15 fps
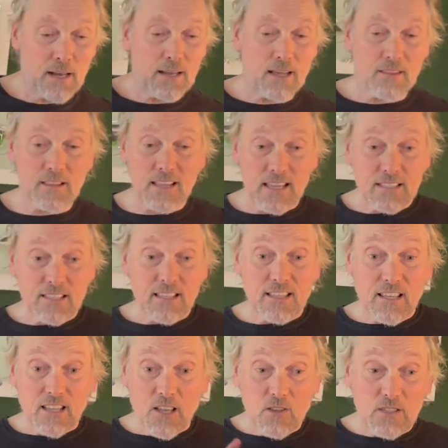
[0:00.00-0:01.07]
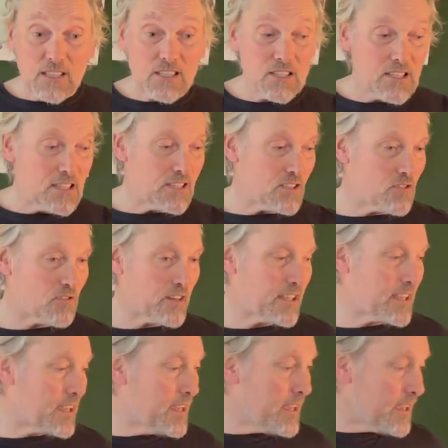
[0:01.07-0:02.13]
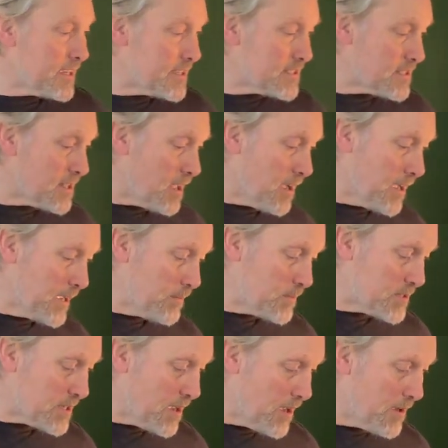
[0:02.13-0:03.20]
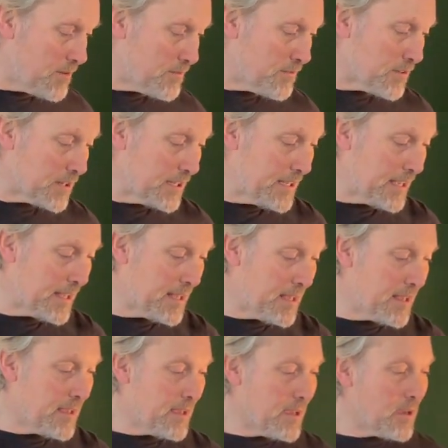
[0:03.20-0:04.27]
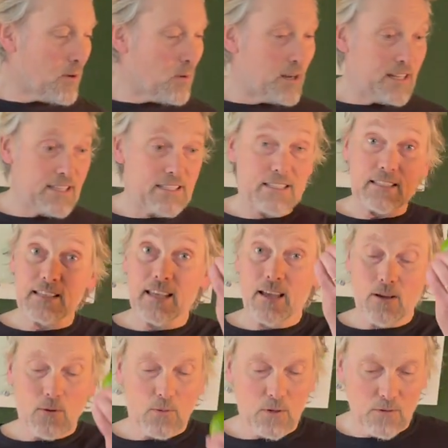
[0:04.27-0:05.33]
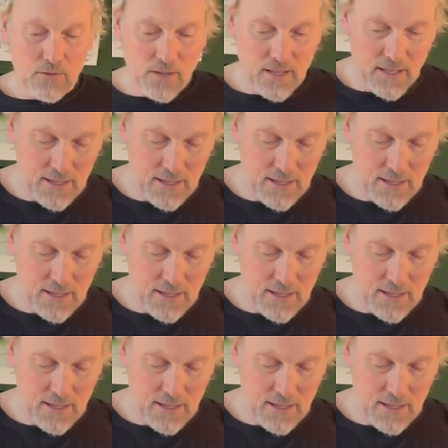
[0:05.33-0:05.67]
Now, the next thing that goes into this drink is lime. So hopefully, quite easy to get hold of.